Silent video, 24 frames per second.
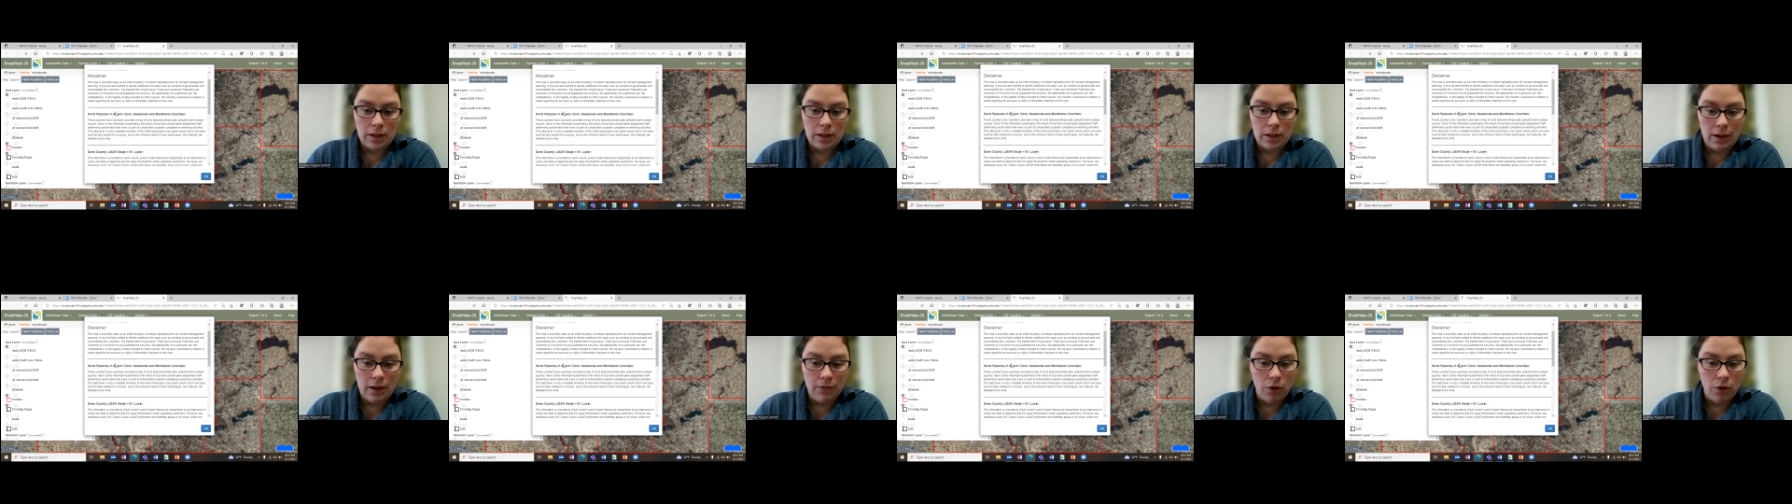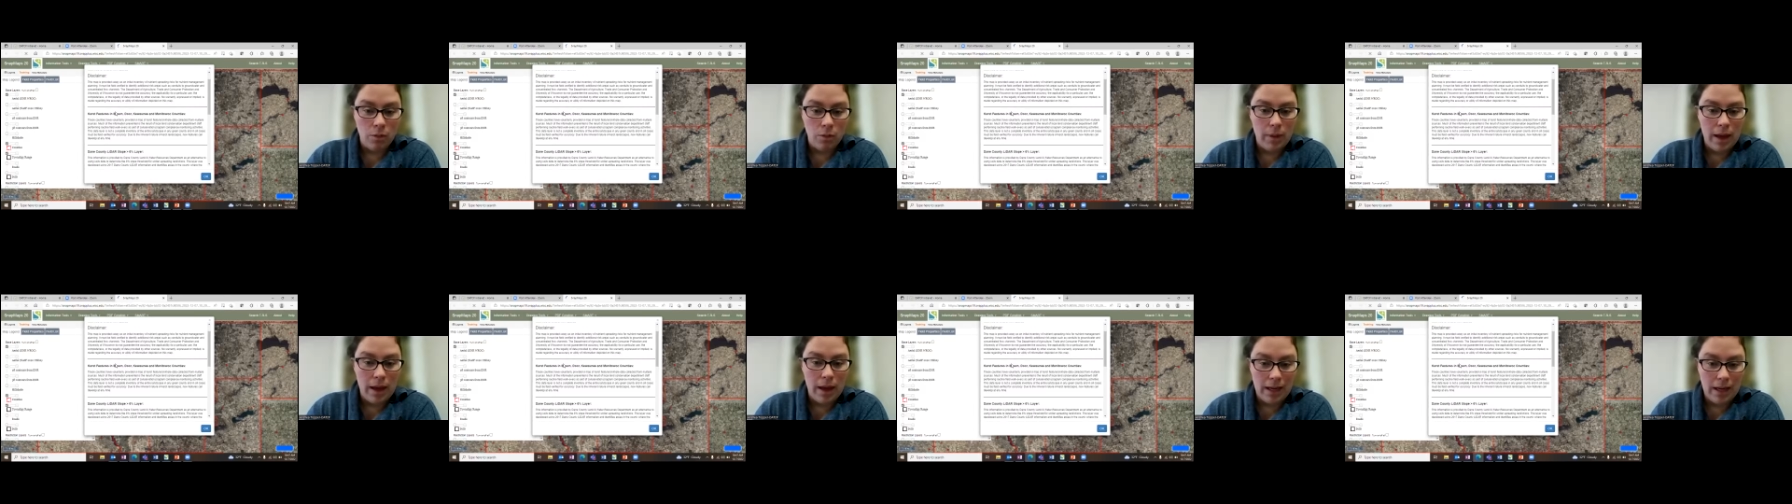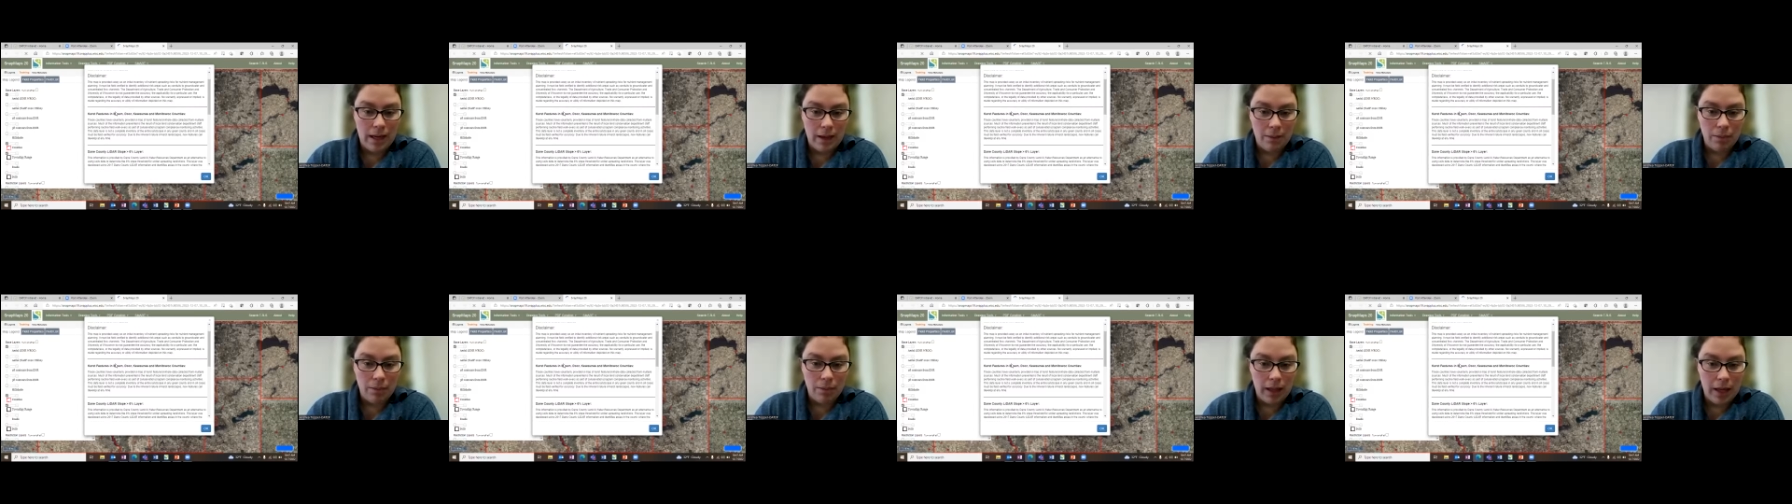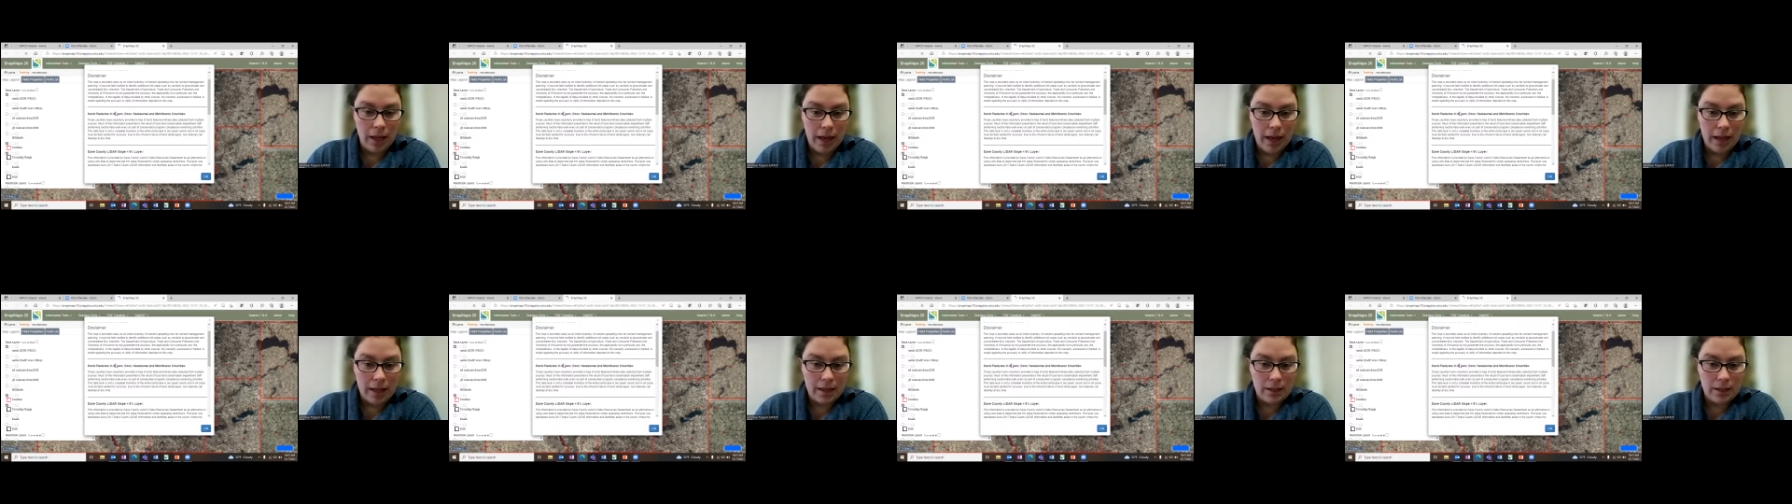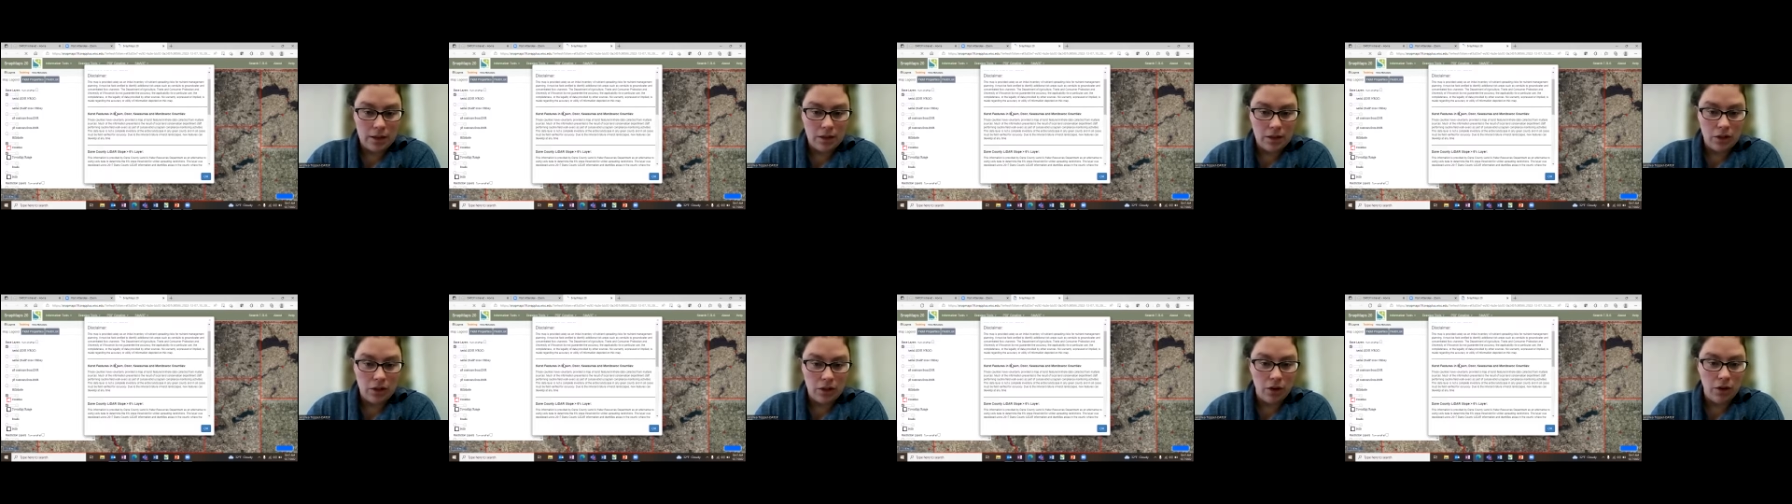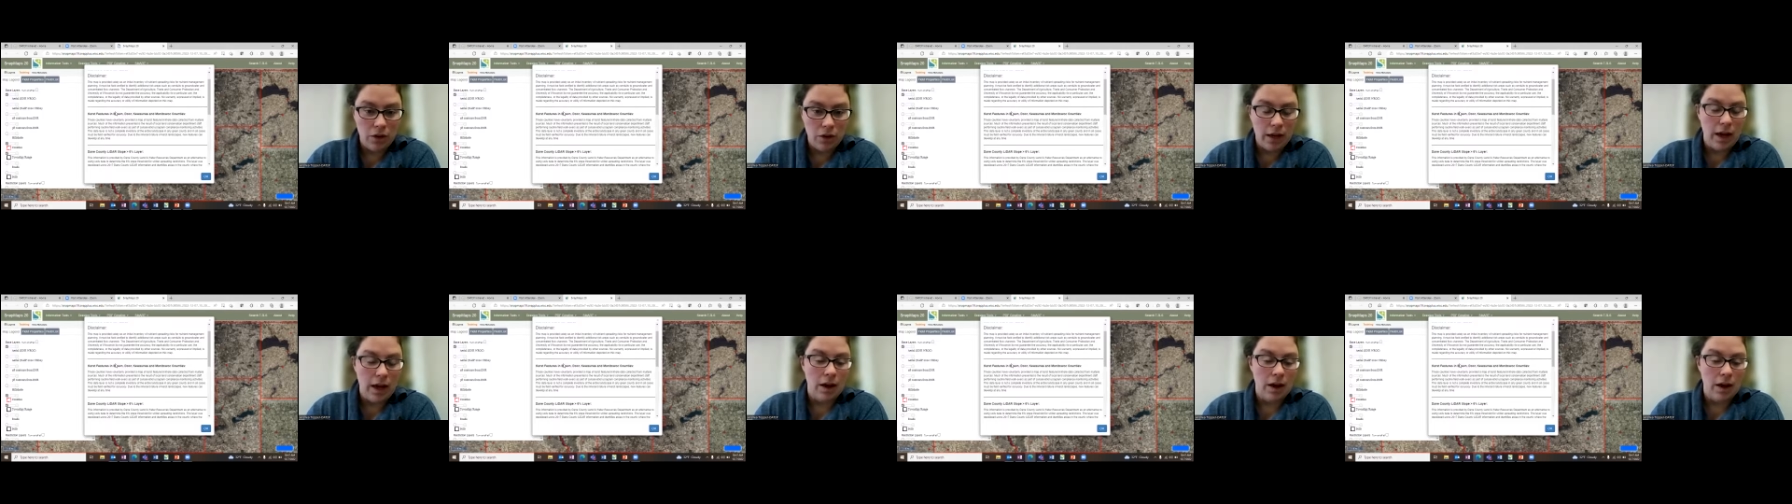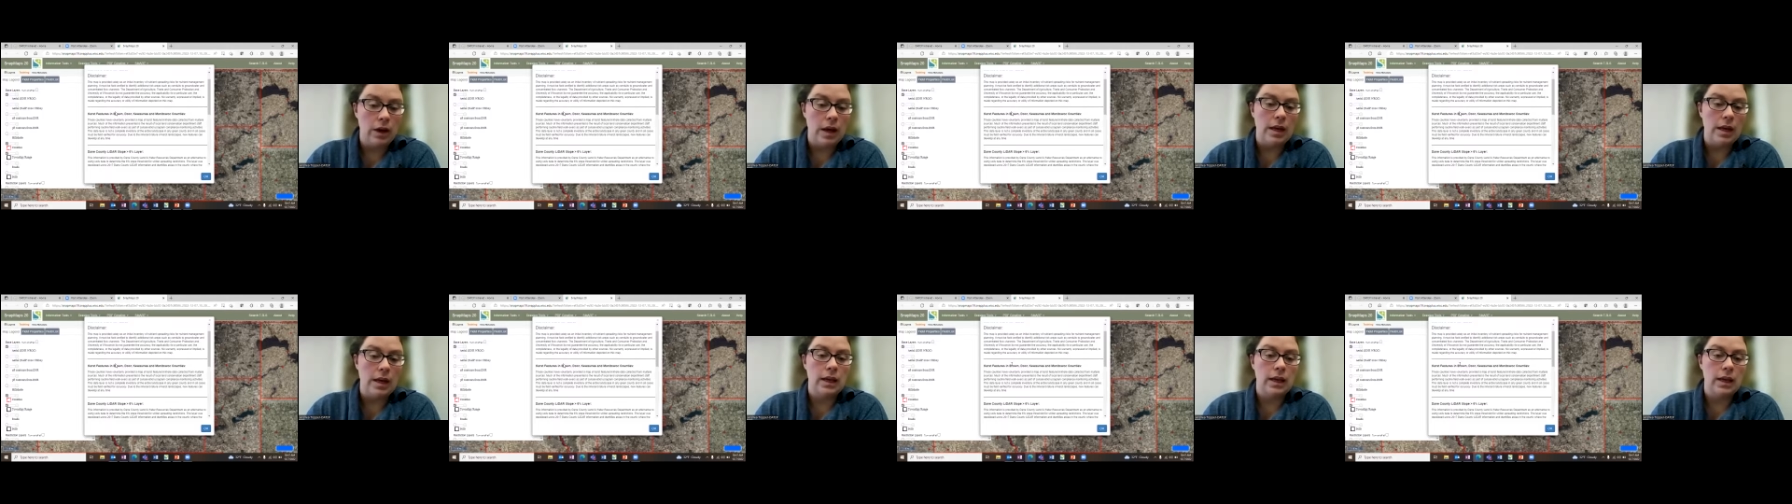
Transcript: if you're making plans in certain counties,